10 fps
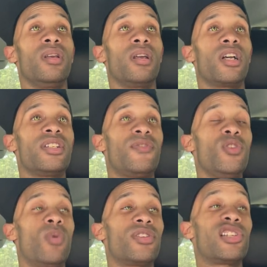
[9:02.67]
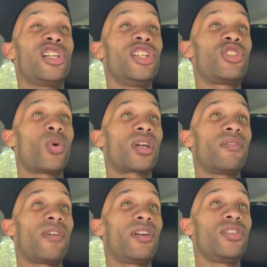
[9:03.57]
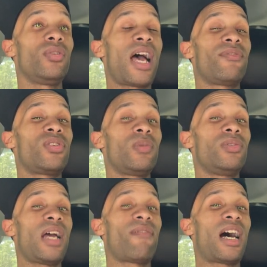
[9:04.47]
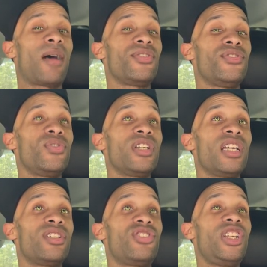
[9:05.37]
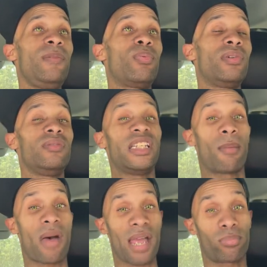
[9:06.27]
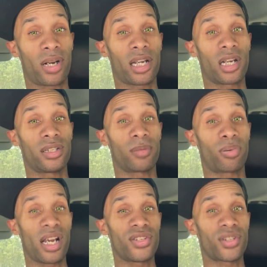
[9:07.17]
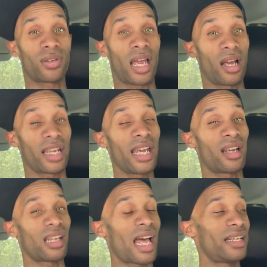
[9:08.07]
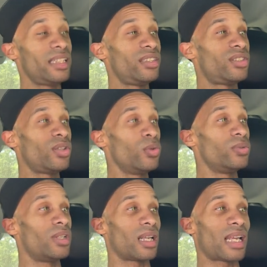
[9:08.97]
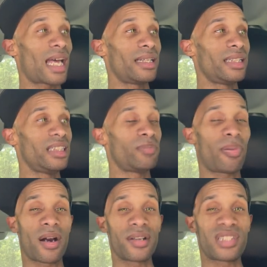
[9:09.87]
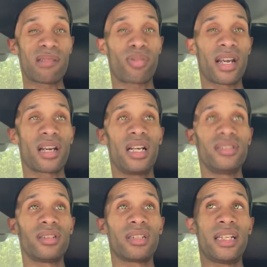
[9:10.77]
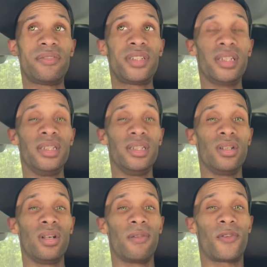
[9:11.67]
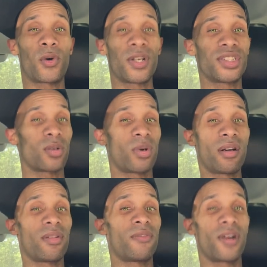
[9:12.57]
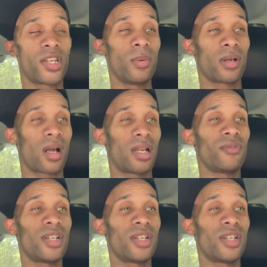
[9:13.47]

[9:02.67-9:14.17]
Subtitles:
Because if you want the good torque converter, you have options. You can get the cheap one that might break under pressure. Like again, a lot of these parts they break under lift, force, whatever the fuck you want to call it.